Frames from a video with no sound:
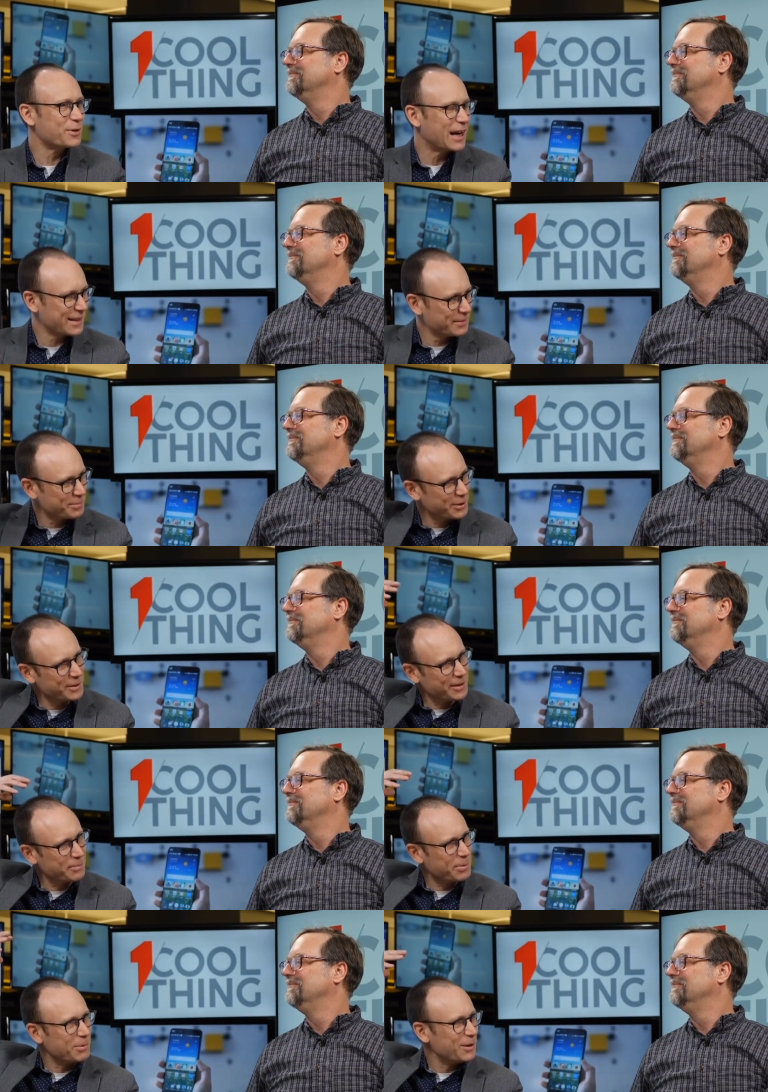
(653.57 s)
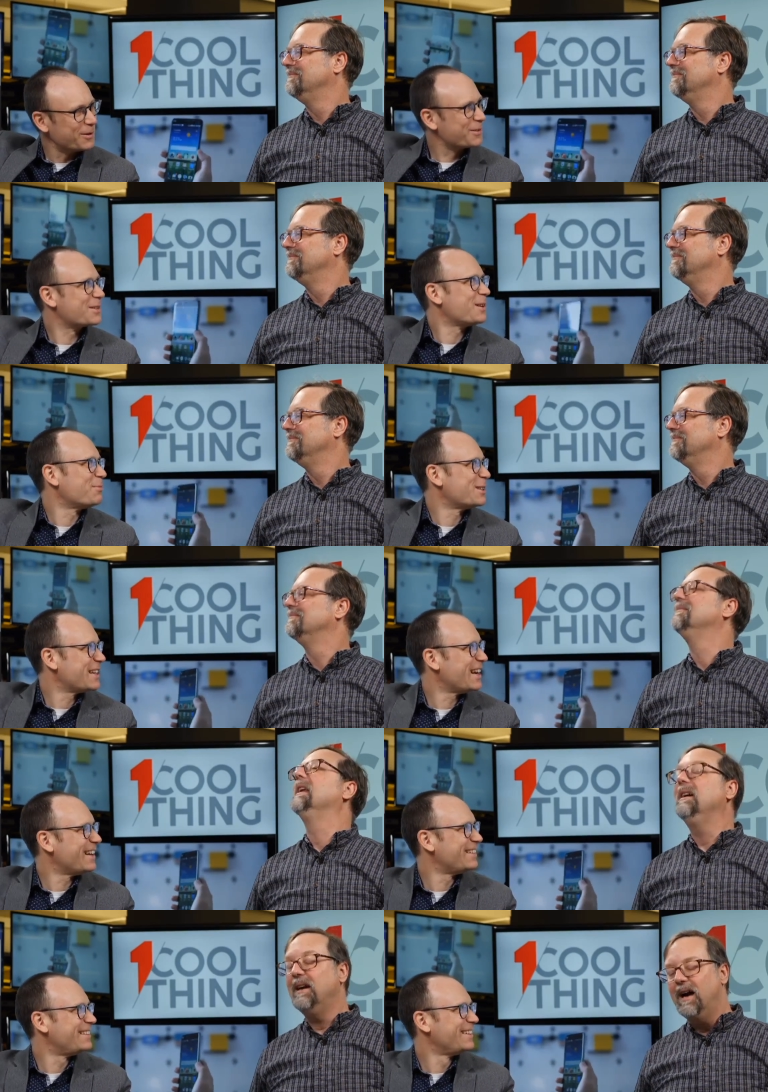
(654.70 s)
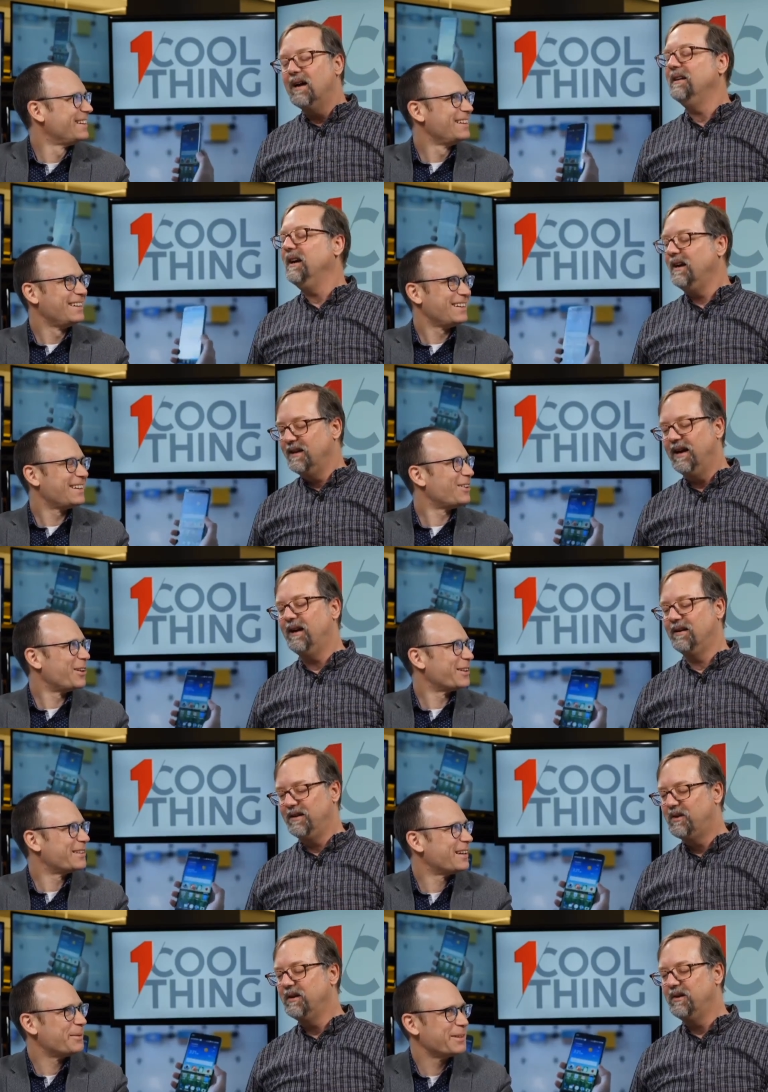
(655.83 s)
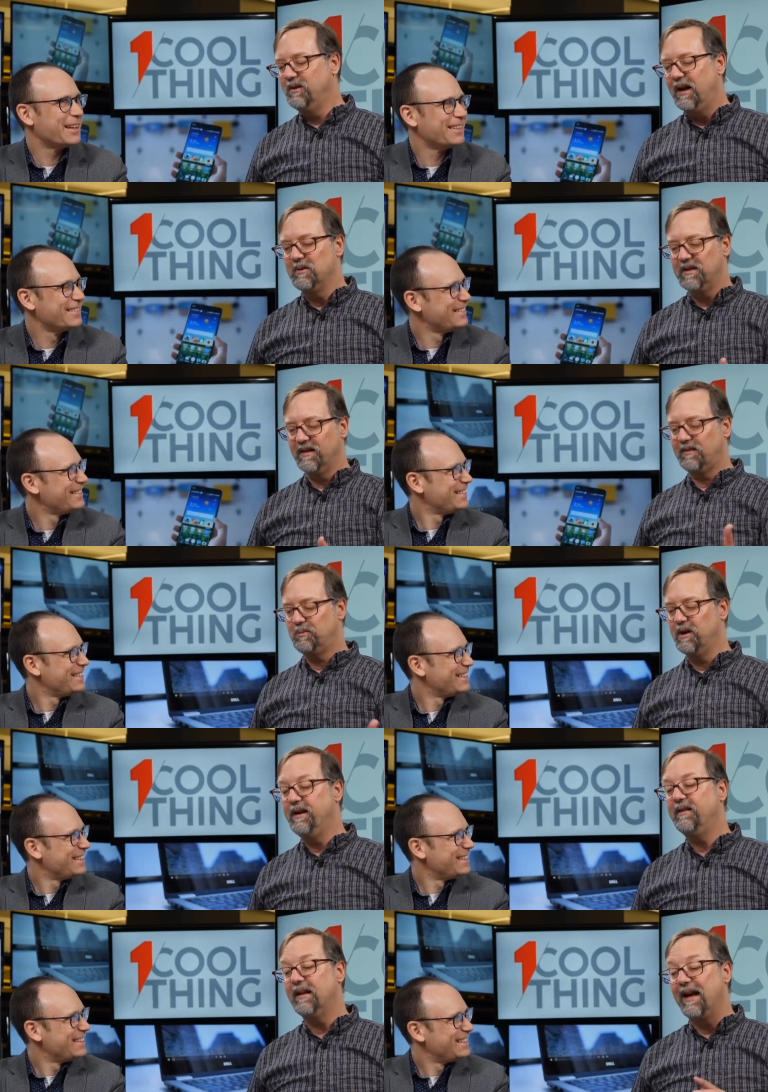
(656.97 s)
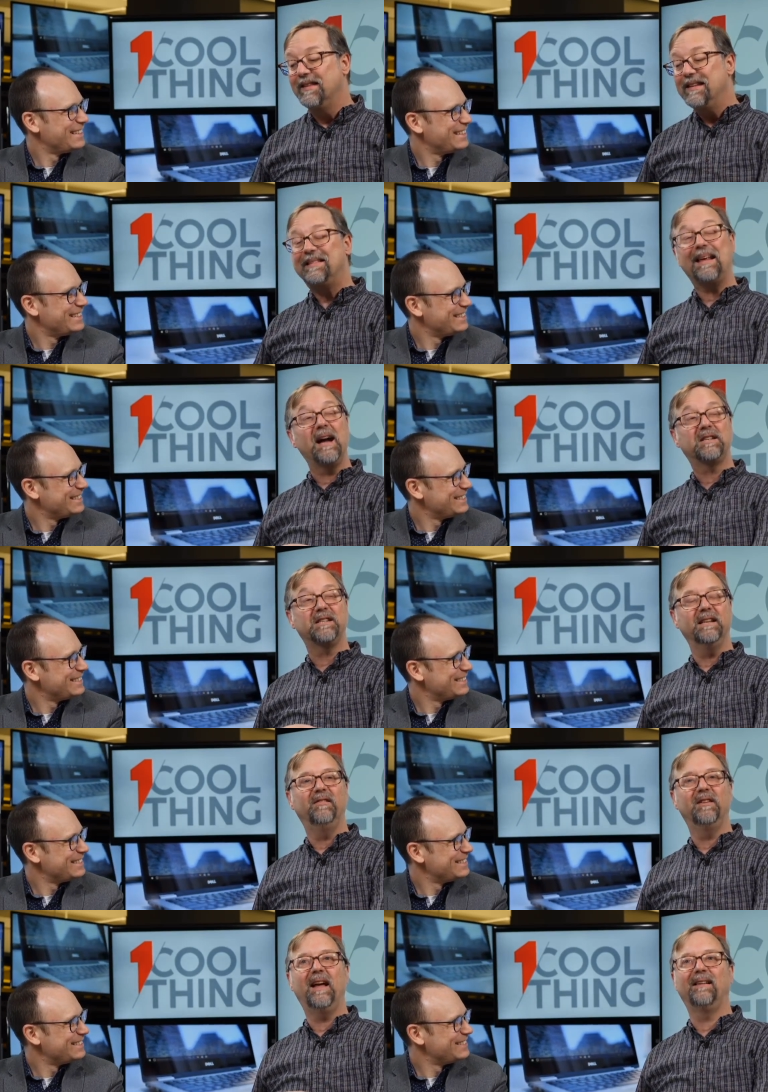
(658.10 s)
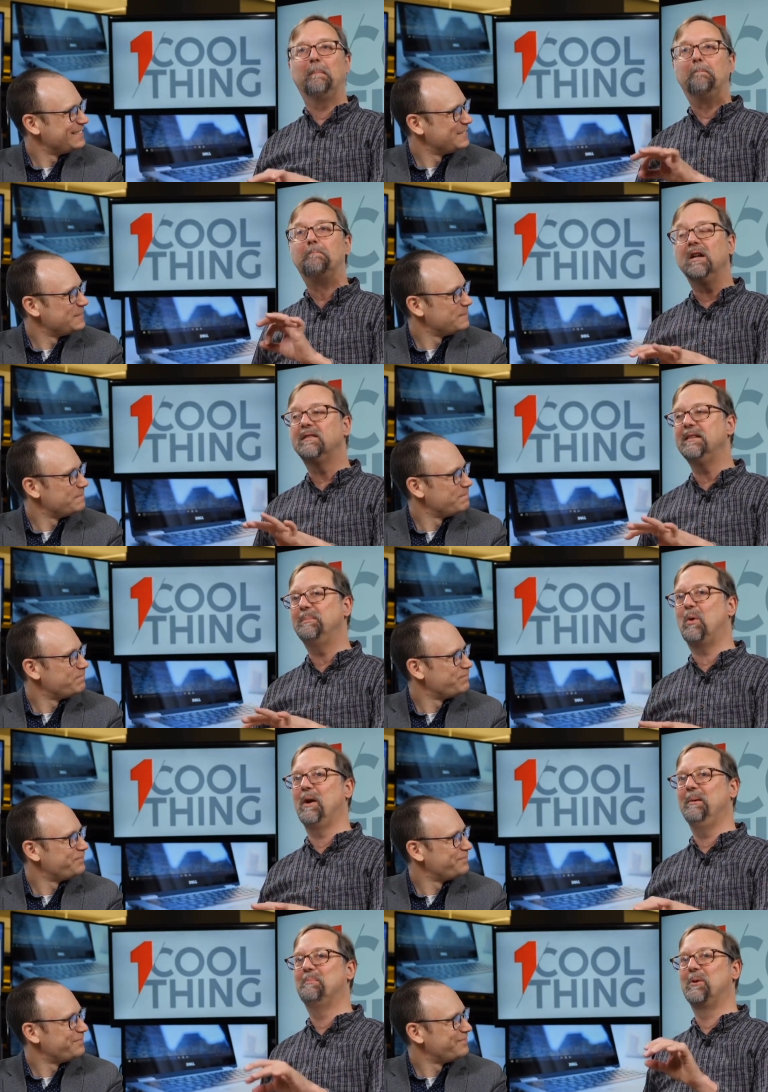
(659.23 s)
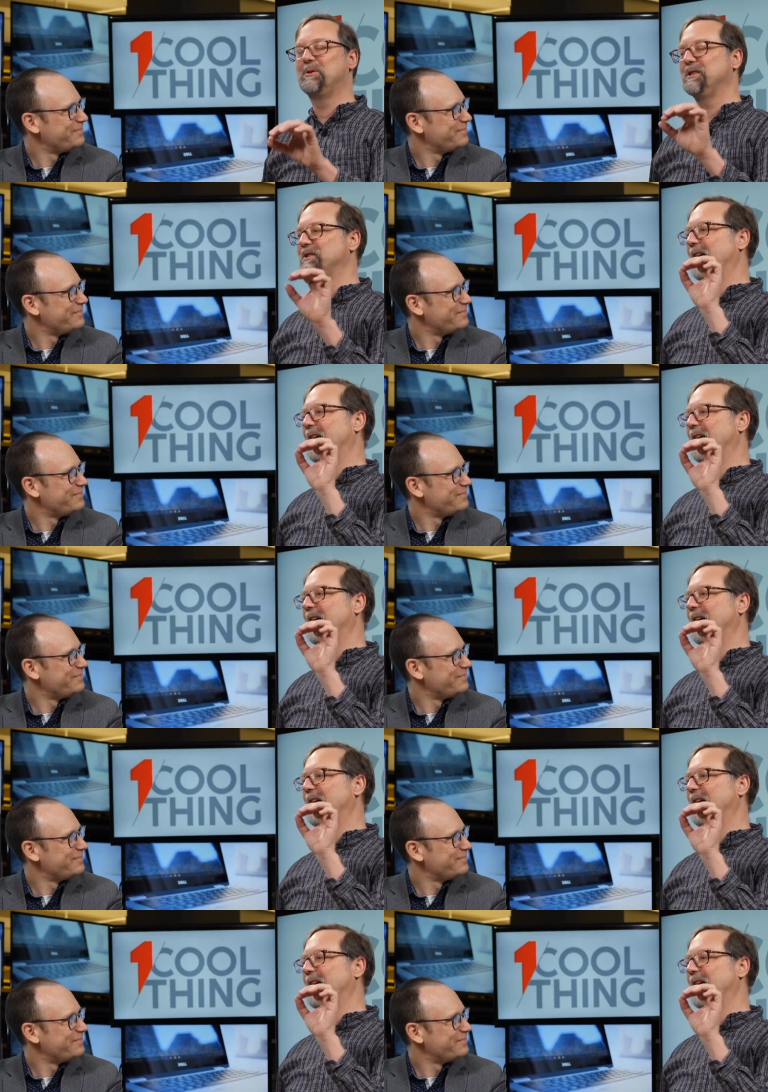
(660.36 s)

Speaker 1: tracking, putting a bubble over someone's head.
Speaker 2: Yeah. All the time. You can do that with this pretty easily, and this actually even has multi-point motion